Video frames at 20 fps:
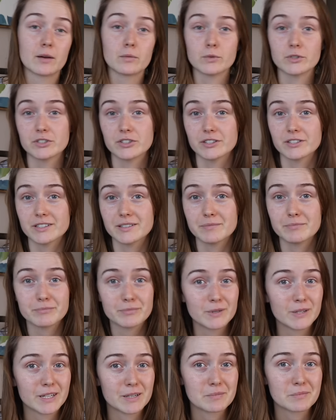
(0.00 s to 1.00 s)
which is
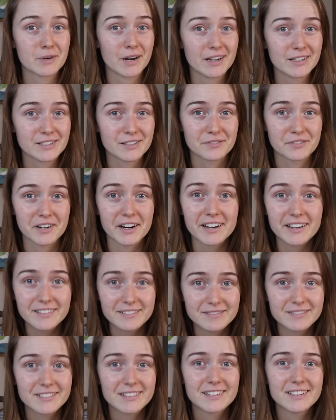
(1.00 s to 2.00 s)
pretty impressive, right?
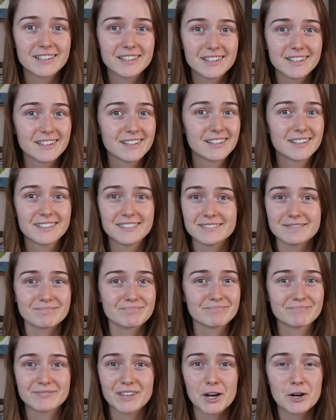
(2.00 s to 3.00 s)

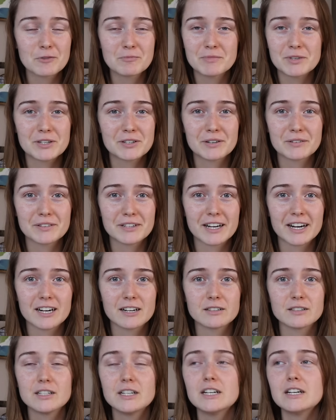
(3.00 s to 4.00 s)
No, you don't
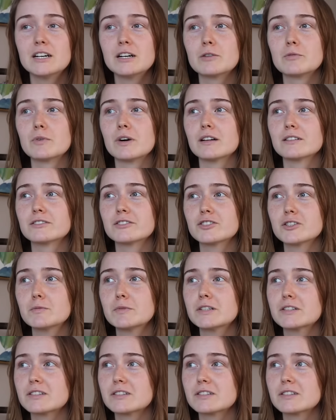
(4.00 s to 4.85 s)
care? Well, distributors